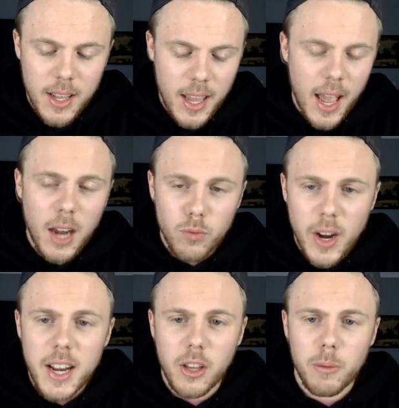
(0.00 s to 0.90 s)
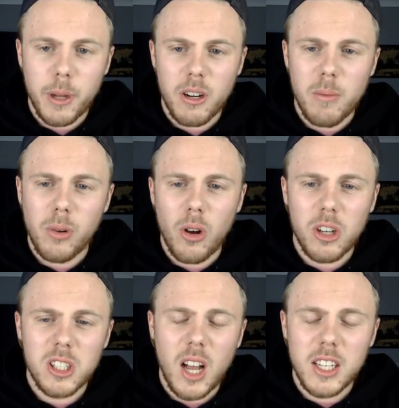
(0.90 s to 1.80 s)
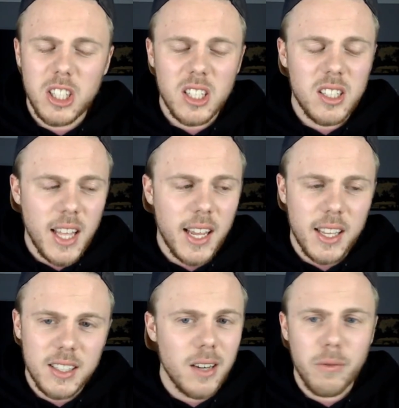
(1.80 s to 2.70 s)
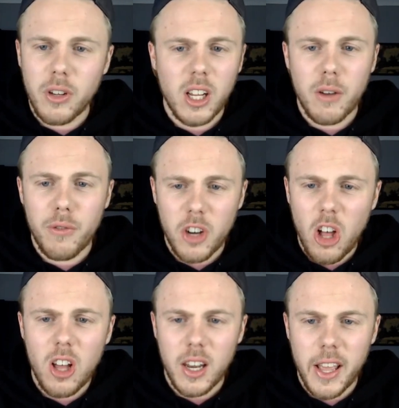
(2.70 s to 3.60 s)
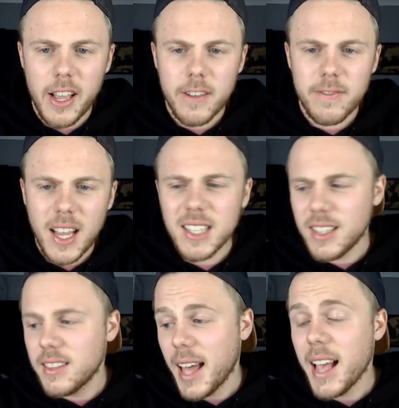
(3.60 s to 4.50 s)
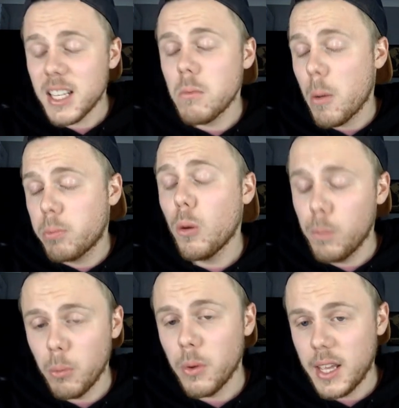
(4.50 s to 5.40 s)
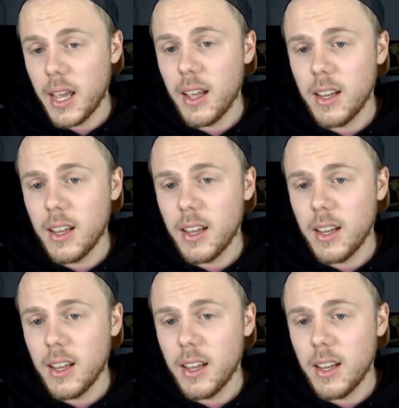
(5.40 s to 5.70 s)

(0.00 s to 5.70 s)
It had really good building blocks. I just think it didn't feel like a finale. That's my problem with it.